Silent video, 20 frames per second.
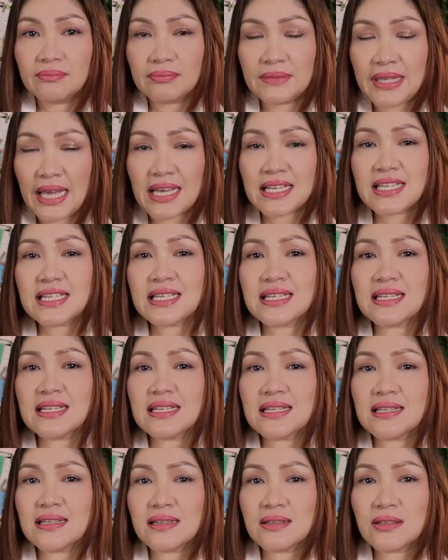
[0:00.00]

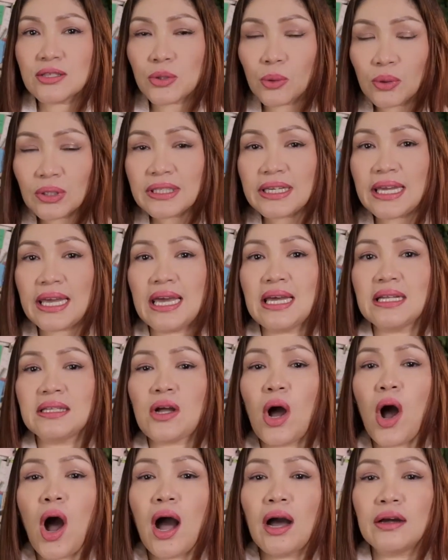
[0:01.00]
this
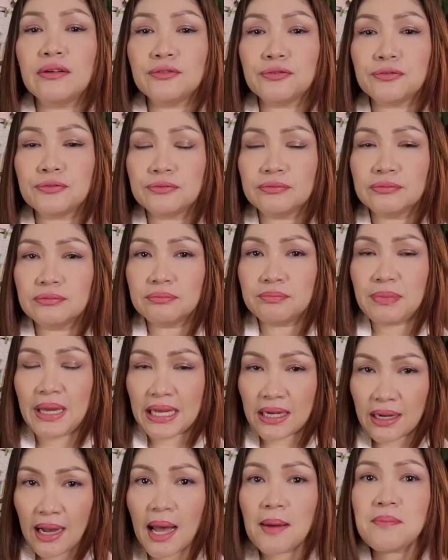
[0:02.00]
toolkit on
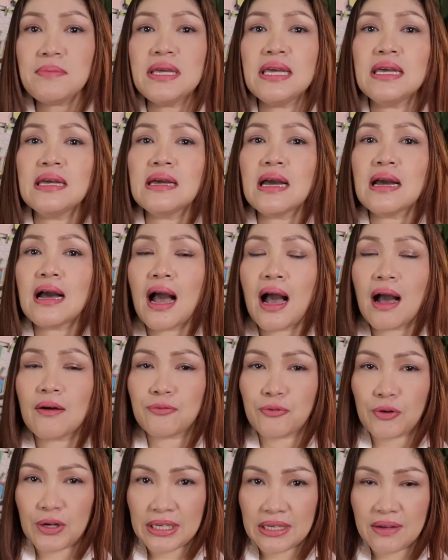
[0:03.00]
becoming a
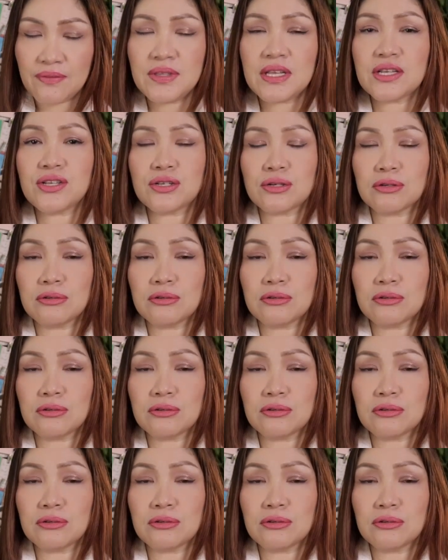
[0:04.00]
forgiveness